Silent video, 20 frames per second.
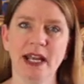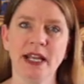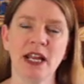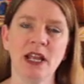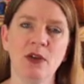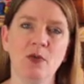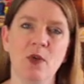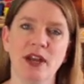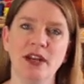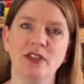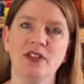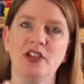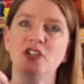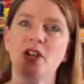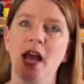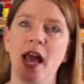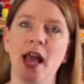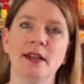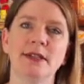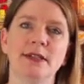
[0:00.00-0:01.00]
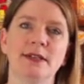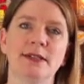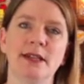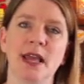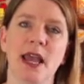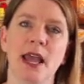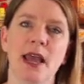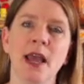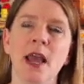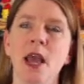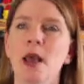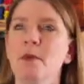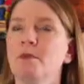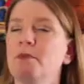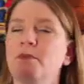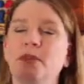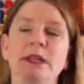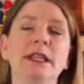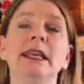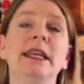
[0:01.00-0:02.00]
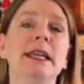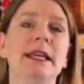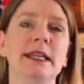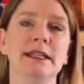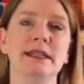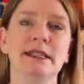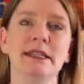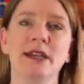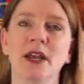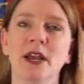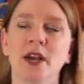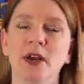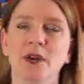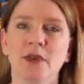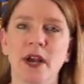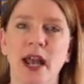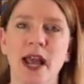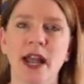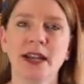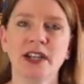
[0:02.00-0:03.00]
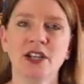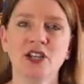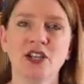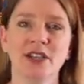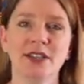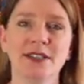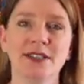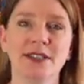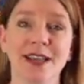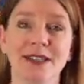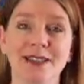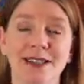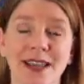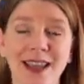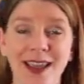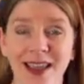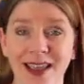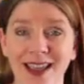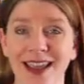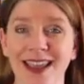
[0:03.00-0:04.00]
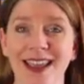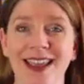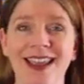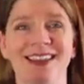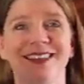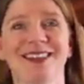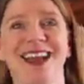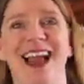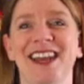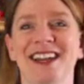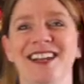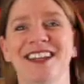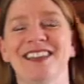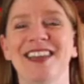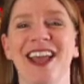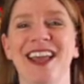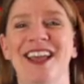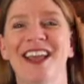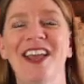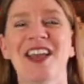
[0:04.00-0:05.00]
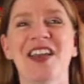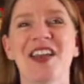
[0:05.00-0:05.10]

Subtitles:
And he wanted the child to say please, right? And she says "ee," and kind of like